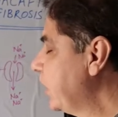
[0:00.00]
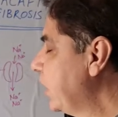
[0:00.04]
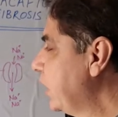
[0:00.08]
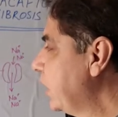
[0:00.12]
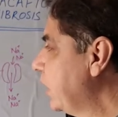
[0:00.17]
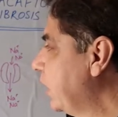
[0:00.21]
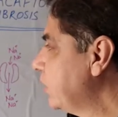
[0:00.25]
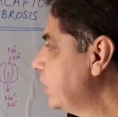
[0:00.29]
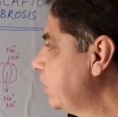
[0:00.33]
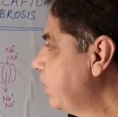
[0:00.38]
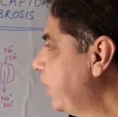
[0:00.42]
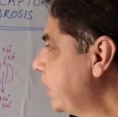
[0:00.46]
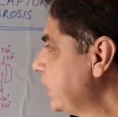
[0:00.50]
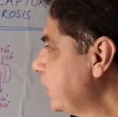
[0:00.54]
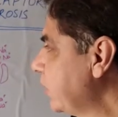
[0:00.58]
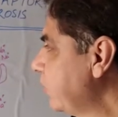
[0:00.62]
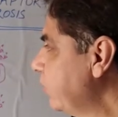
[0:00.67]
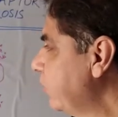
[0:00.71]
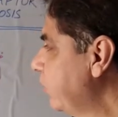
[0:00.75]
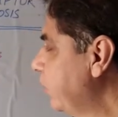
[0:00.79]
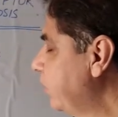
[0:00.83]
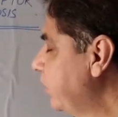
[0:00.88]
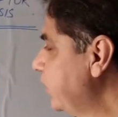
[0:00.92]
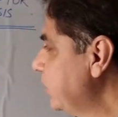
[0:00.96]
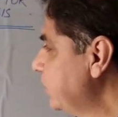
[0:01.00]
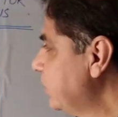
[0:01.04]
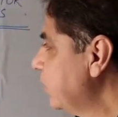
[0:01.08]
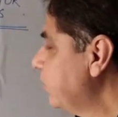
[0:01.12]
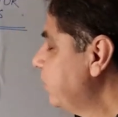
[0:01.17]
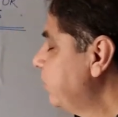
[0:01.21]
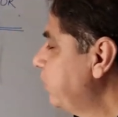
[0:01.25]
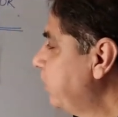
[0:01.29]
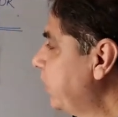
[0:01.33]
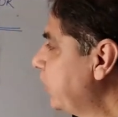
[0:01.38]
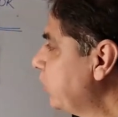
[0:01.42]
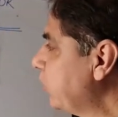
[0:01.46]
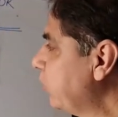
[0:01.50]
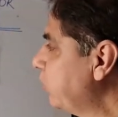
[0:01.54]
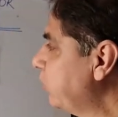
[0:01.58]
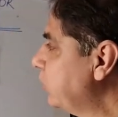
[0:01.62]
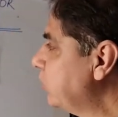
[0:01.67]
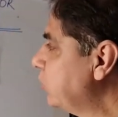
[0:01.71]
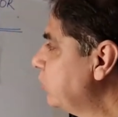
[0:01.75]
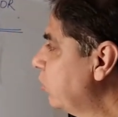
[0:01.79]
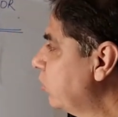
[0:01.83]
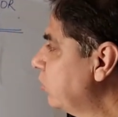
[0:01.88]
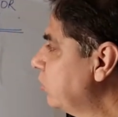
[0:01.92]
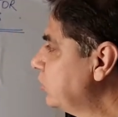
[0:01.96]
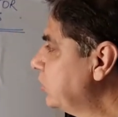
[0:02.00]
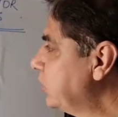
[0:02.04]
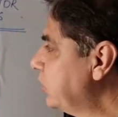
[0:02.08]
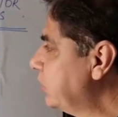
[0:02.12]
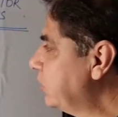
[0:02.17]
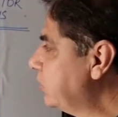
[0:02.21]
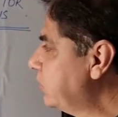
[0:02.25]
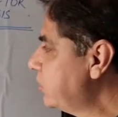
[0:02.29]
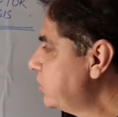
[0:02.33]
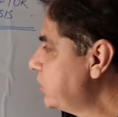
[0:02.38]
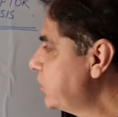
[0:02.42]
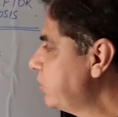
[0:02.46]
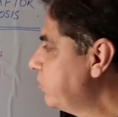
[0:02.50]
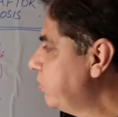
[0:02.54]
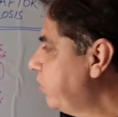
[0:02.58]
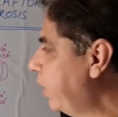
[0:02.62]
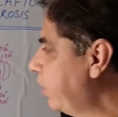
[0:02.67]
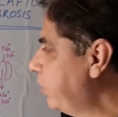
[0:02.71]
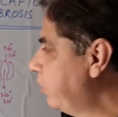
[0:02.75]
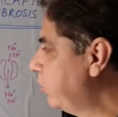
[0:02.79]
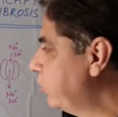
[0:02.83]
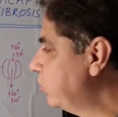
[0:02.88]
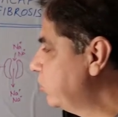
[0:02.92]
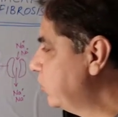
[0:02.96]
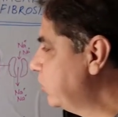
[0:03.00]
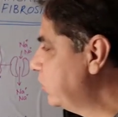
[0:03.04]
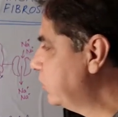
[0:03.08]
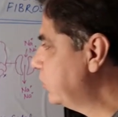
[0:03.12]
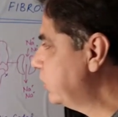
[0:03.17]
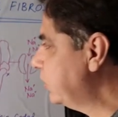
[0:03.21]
Now, the basic pathophysiology in cystic fibrosis